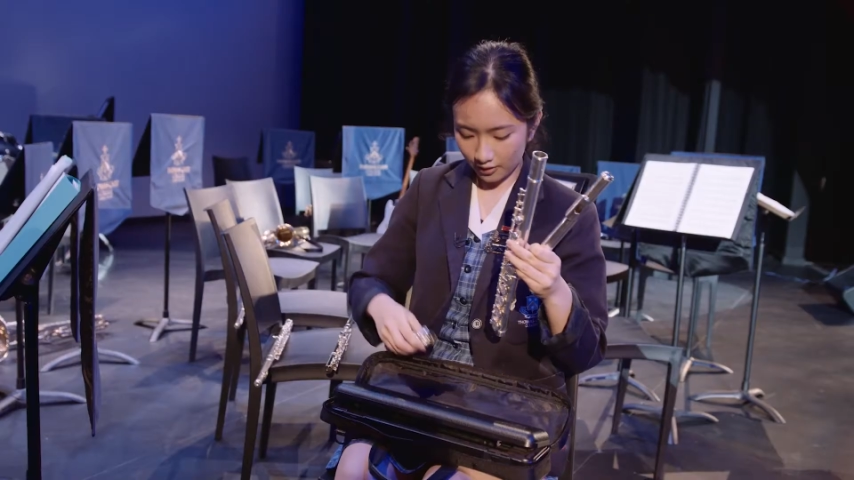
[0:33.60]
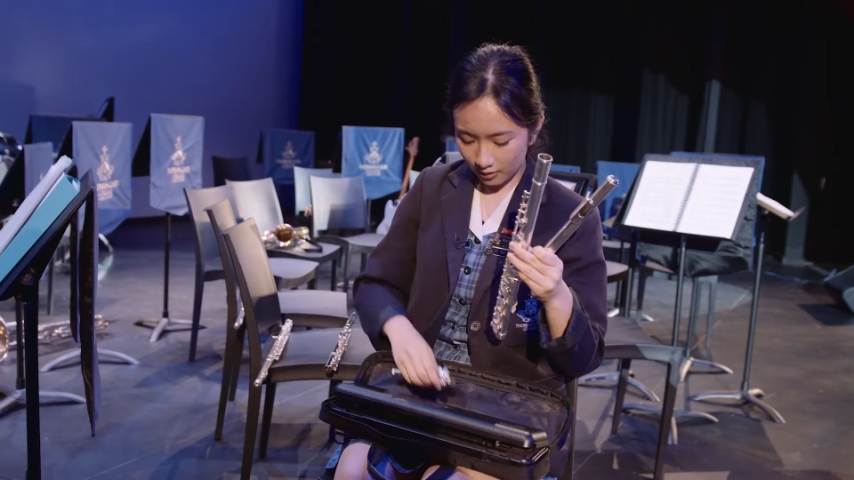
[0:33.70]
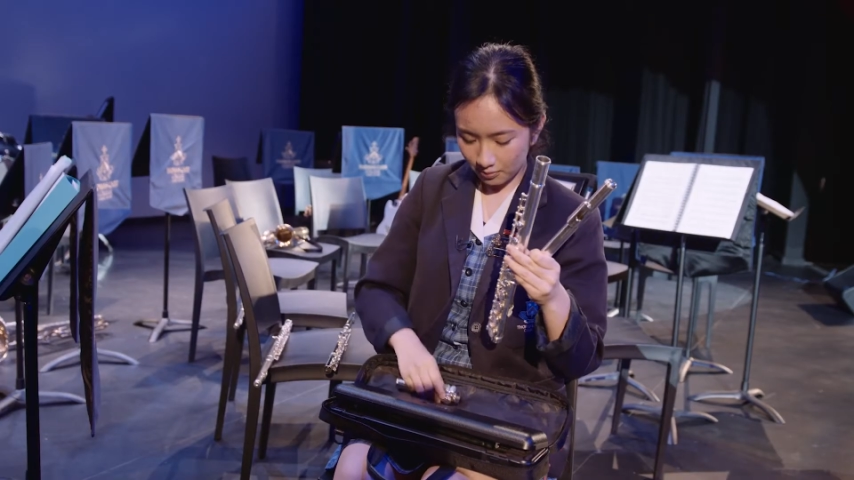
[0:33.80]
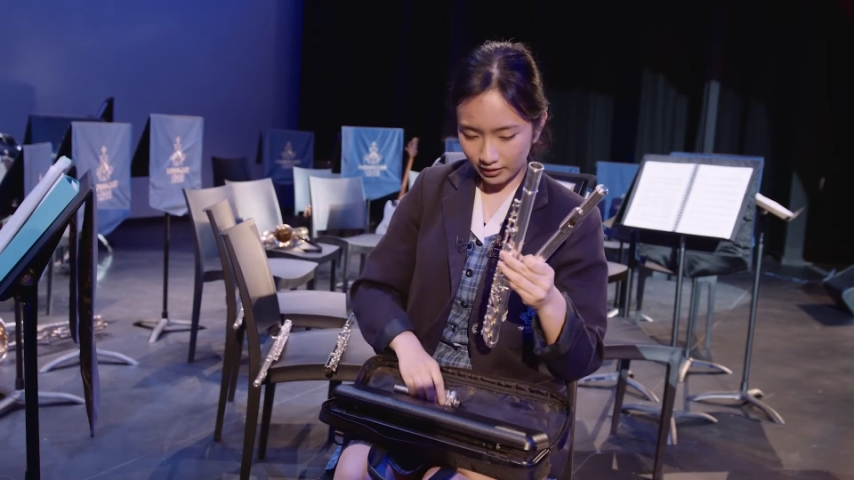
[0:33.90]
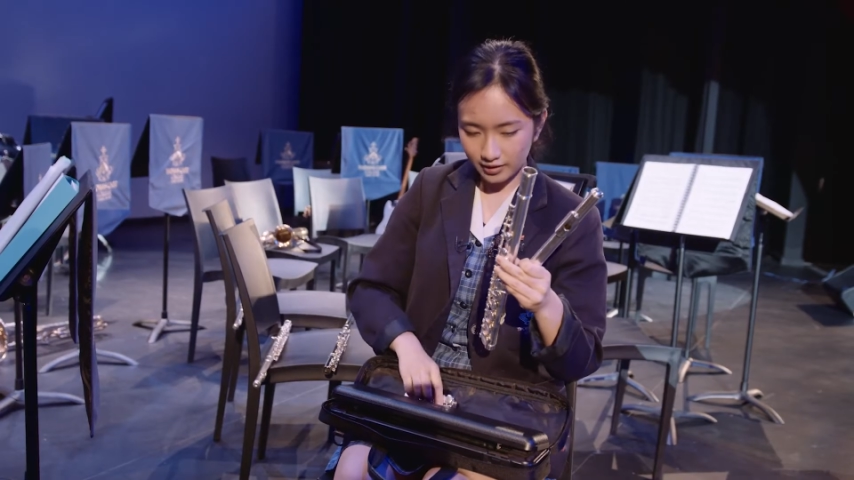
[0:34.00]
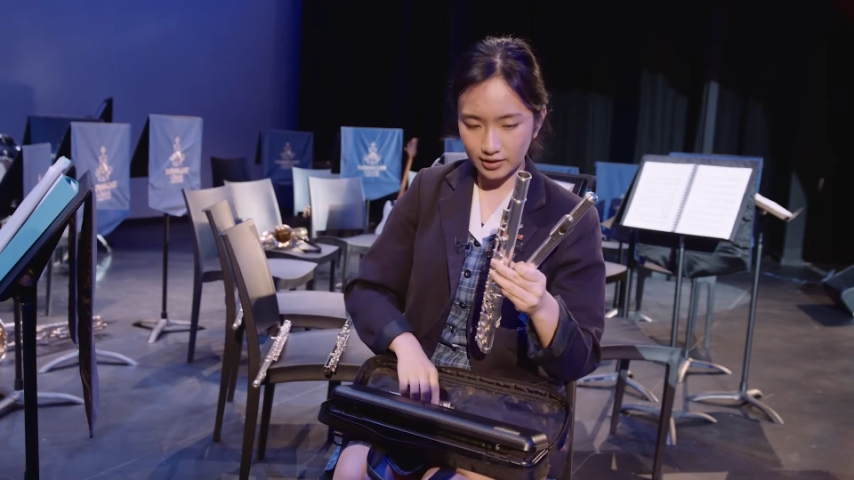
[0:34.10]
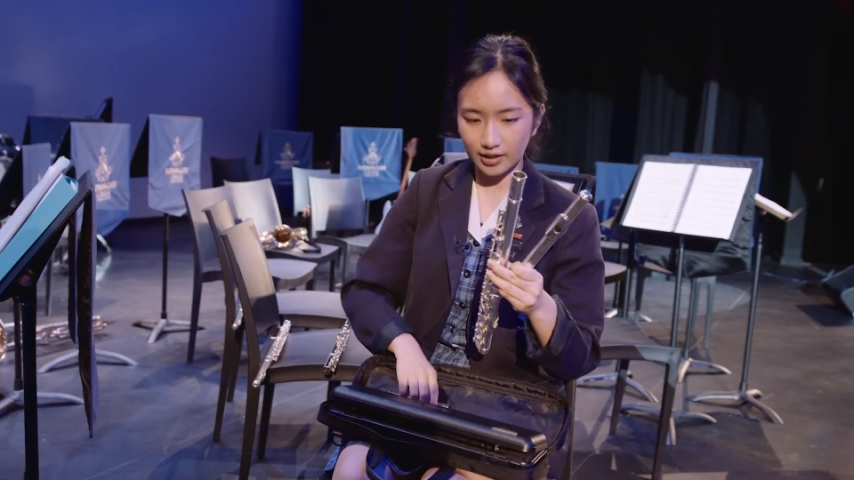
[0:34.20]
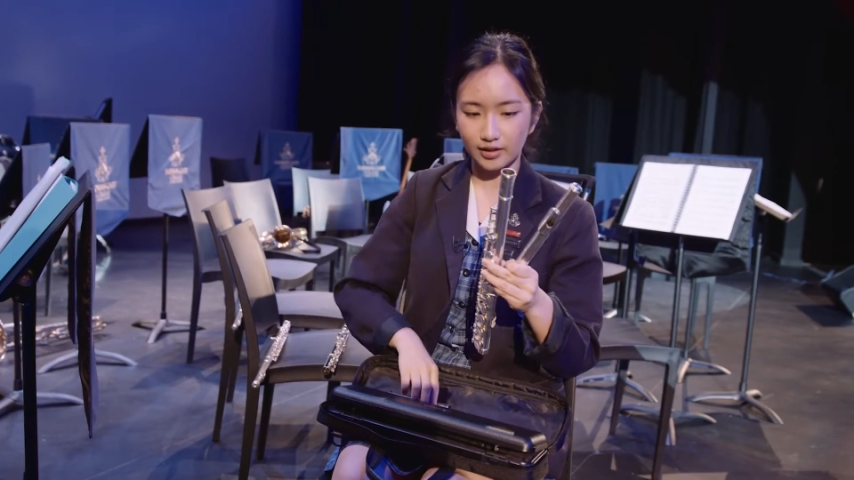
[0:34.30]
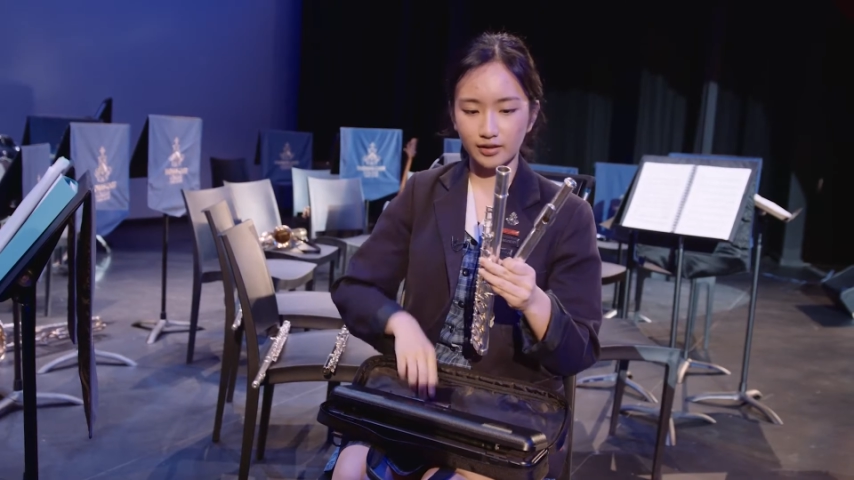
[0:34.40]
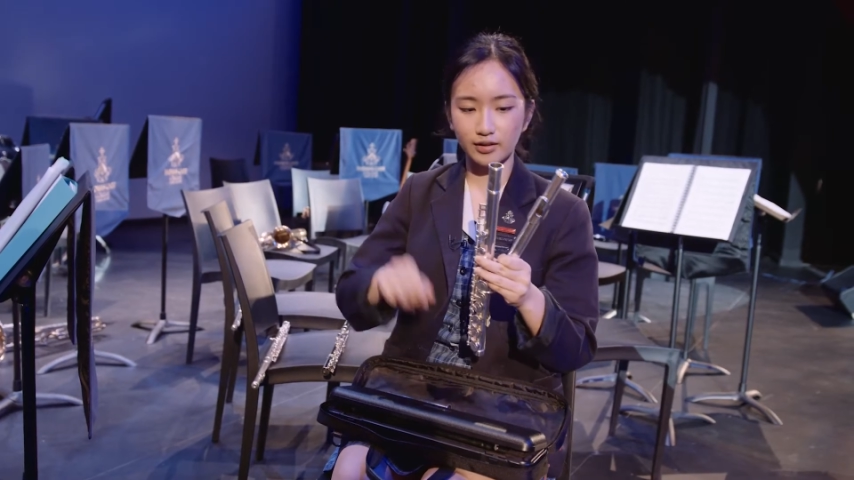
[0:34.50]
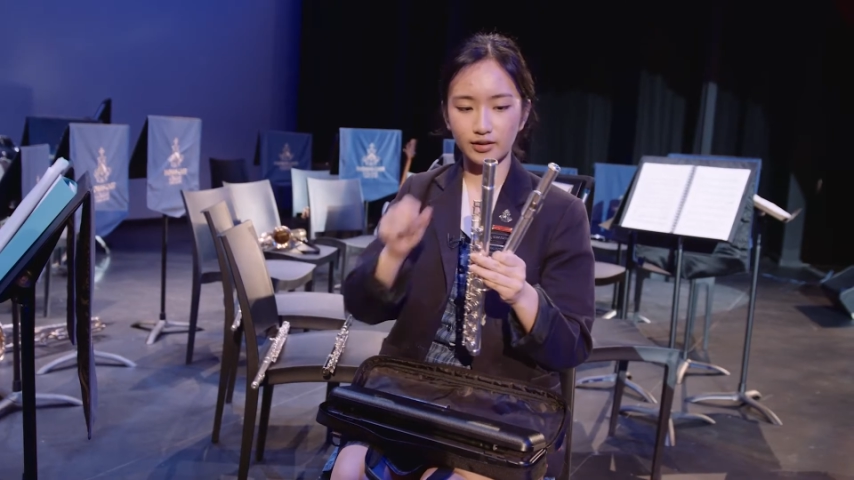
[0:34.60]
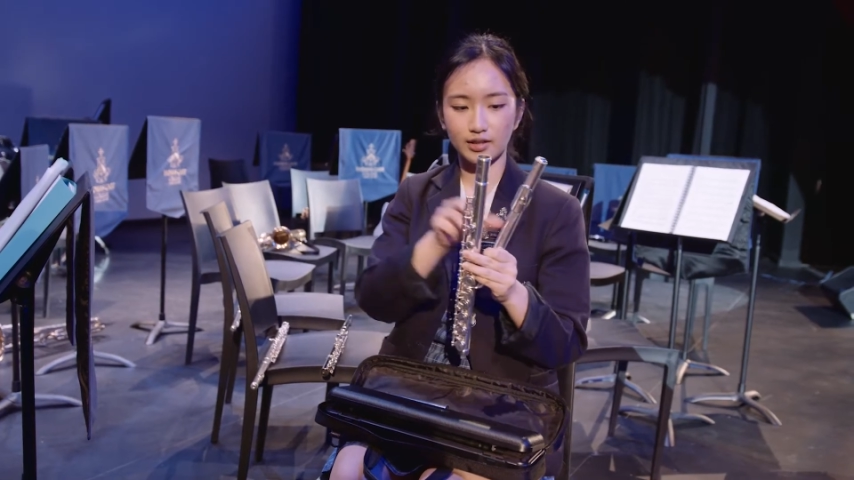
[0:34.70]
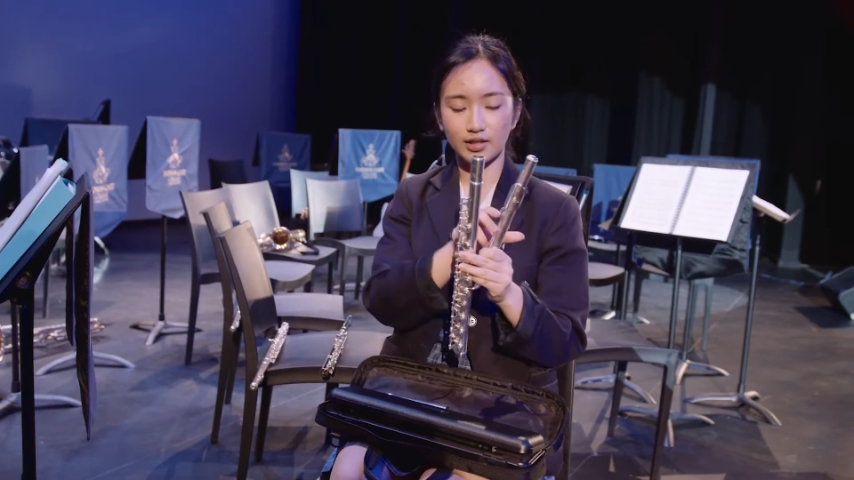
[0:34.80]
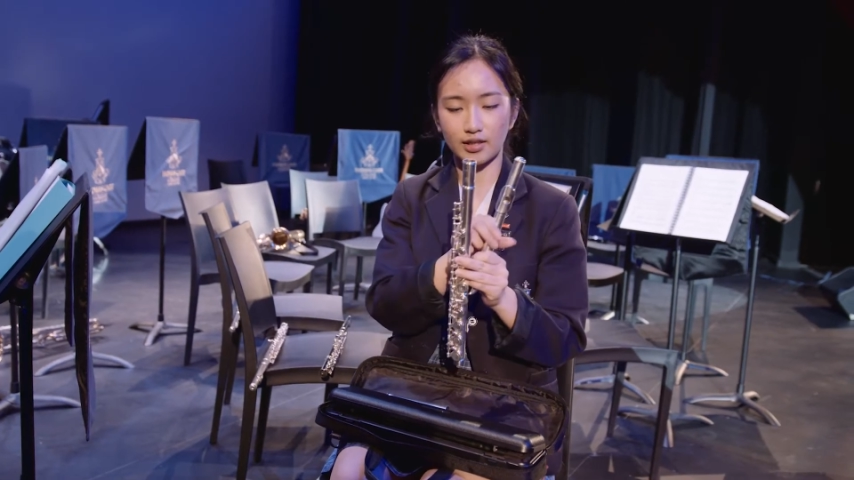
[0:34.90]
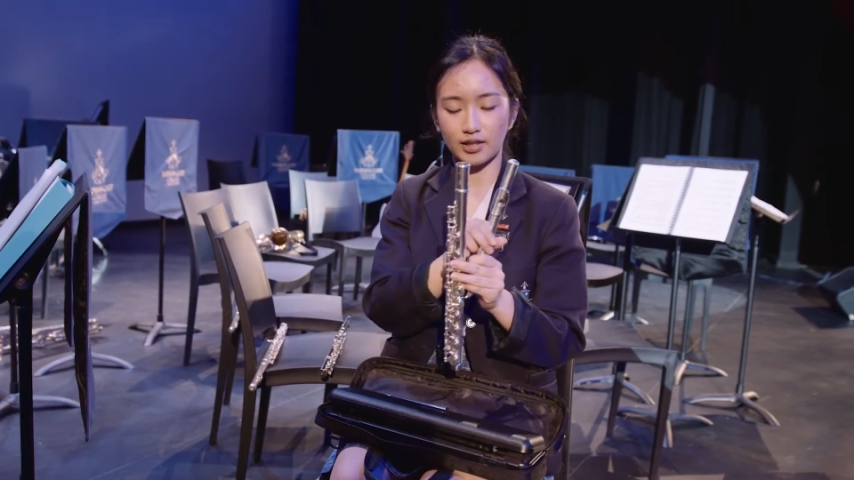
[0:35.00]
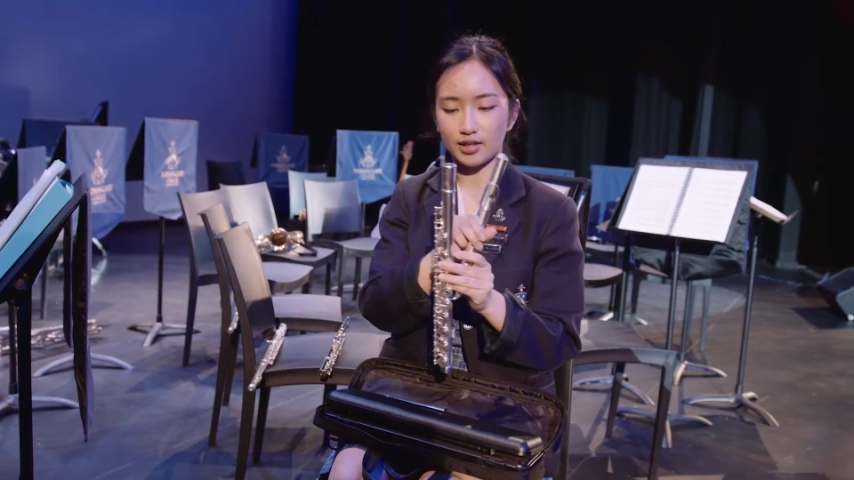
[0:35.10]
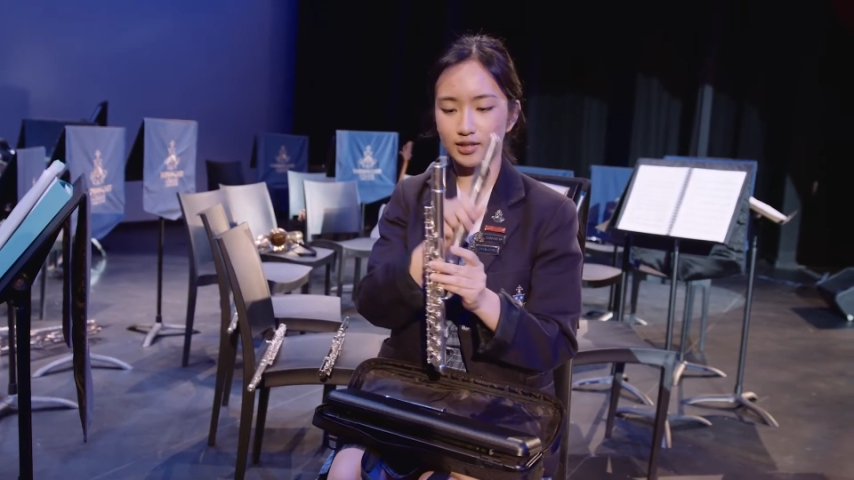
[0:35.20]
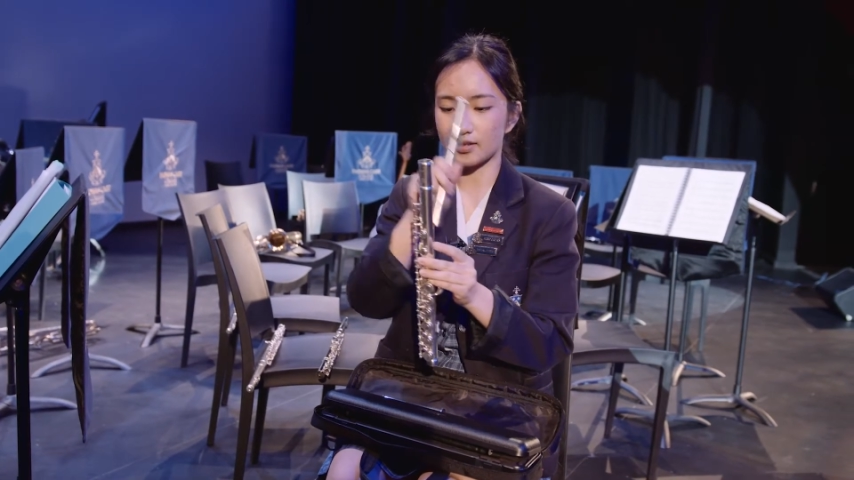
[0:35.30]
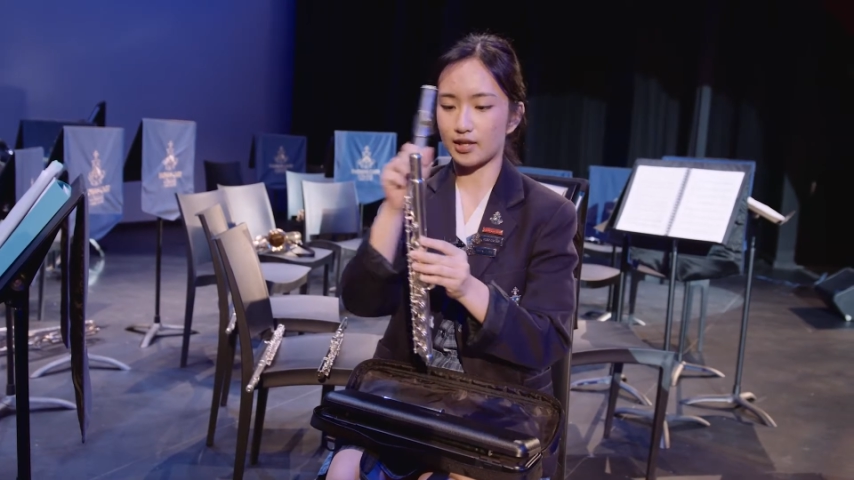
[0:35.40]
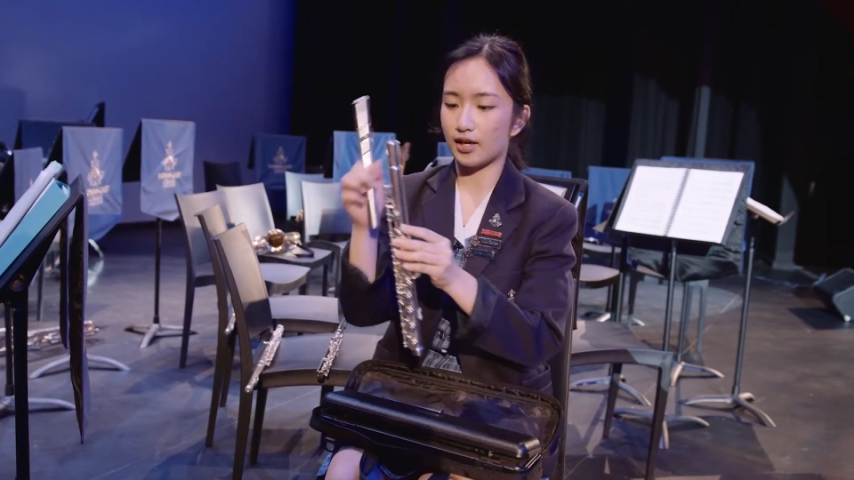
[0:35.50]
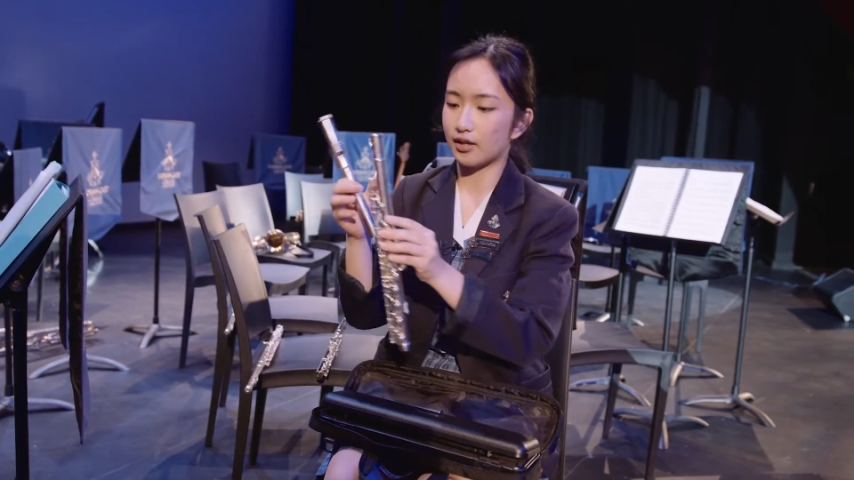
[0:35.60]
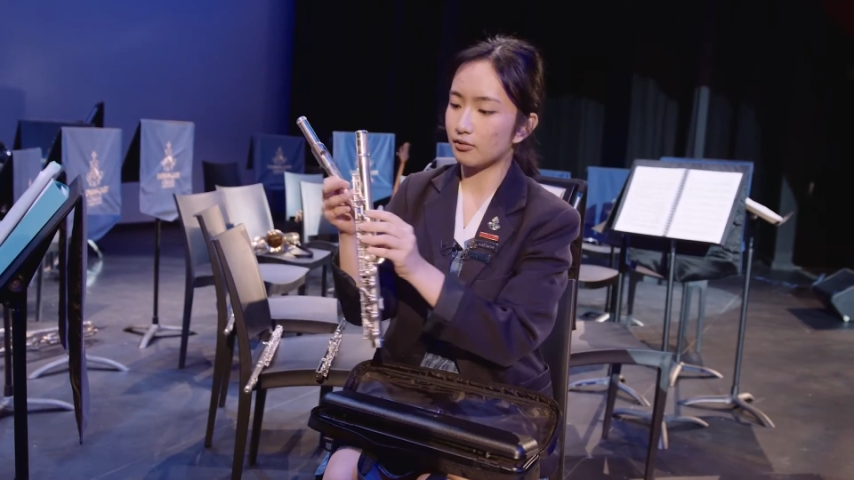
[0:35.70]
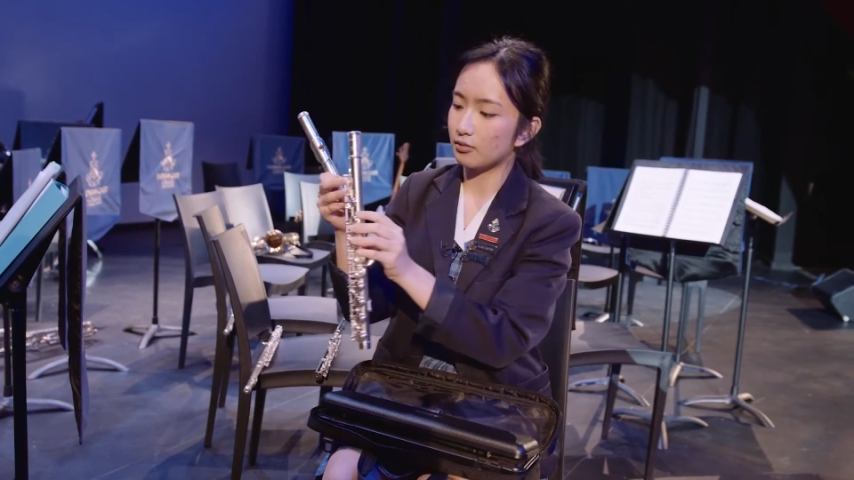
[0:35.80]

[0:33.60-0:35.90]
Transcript: we put it together is that